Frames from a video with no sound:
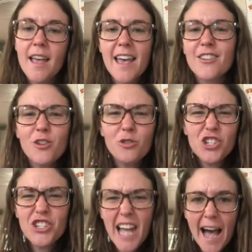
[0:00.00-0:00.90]
And you
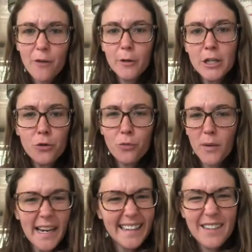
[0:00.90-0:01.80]
shout when you
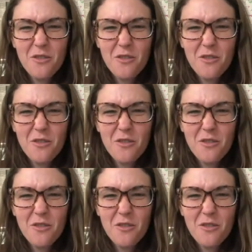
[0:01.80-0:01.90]
really